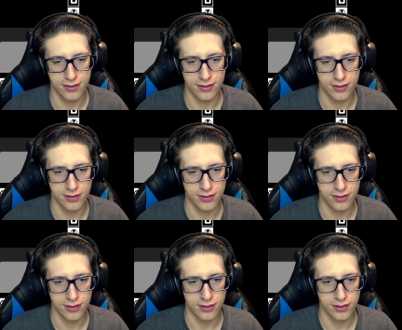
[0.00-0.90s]

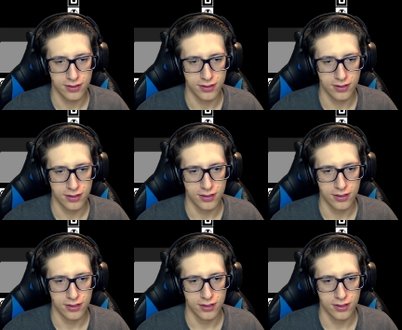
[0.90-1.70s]
(silence)